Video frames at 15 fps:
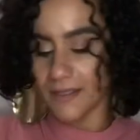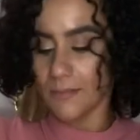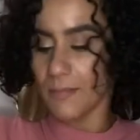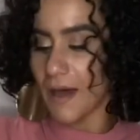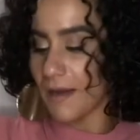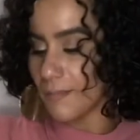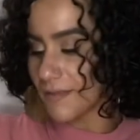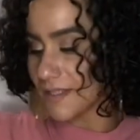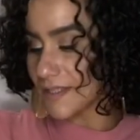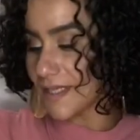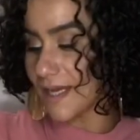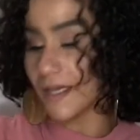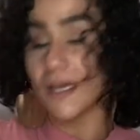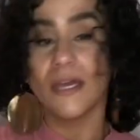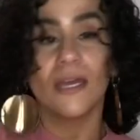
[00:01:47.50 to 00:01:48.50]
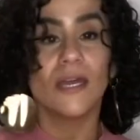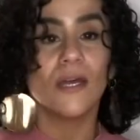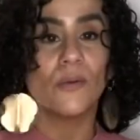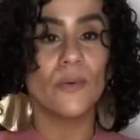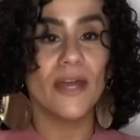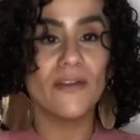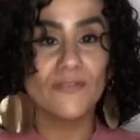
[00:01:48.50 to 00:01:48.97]
bottom of the deck,
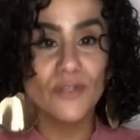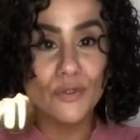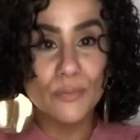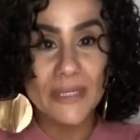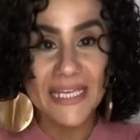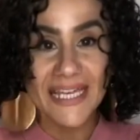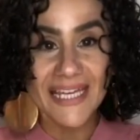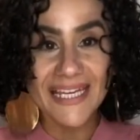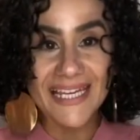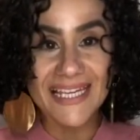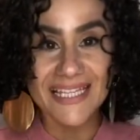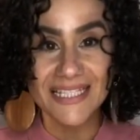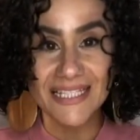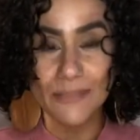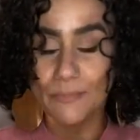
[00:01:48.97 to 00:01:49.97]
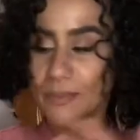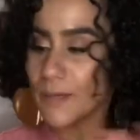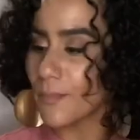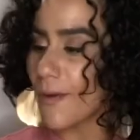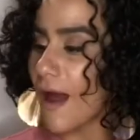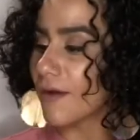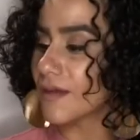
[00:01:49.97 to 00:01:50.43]
we have new beginnings. Be
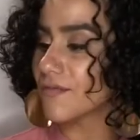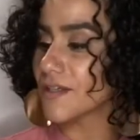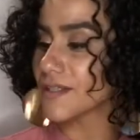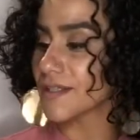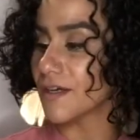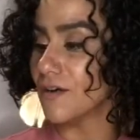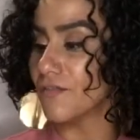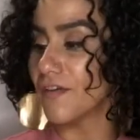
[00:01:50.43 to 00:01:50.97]
proud of yourself.